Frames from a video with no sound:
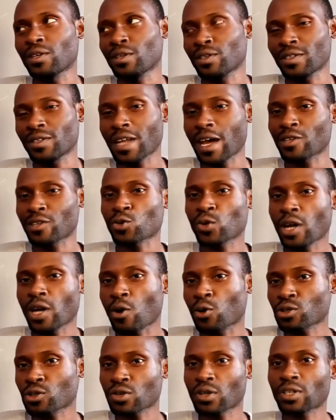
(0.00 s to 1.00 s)
That's what I
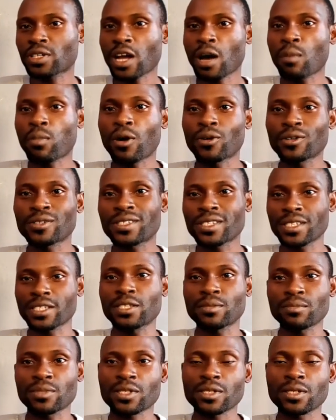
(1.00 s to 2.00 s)
was talking about,
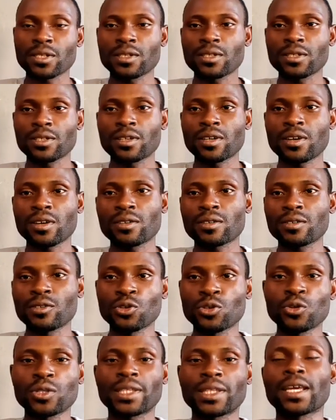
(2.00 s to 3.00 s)
themes.
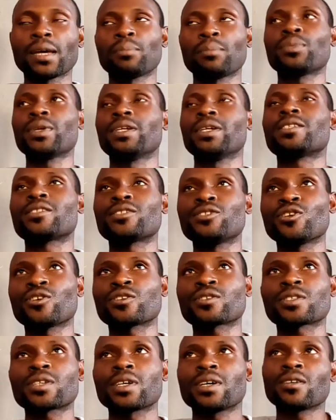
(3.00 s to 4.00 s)
Templates,
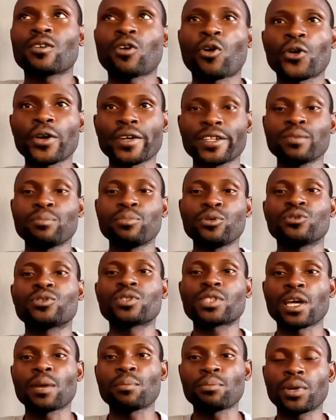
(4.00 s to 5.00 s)
just already built
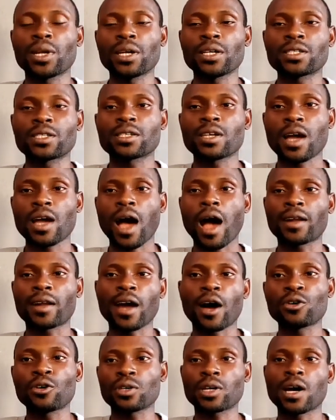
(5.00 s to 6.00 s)
templates and
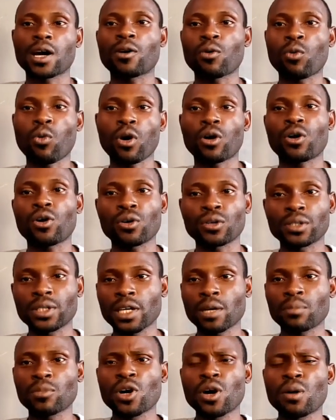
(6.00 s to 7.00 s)
how you can work on
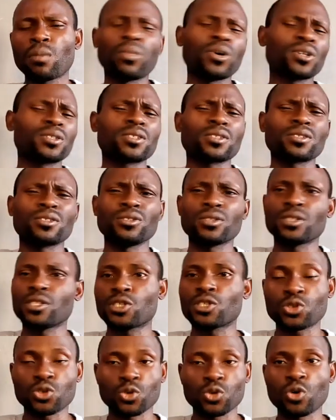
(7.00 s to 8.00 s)
them. But you
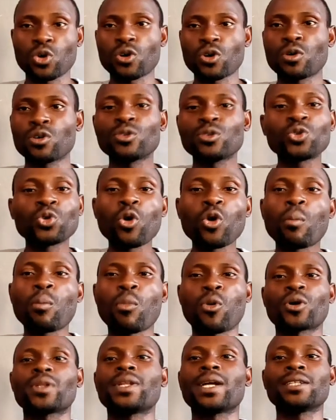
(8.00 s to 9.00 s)
need to know
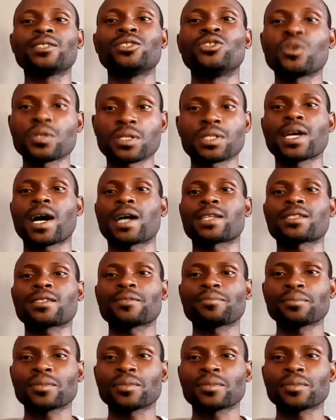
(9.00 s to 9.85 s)
more than just that.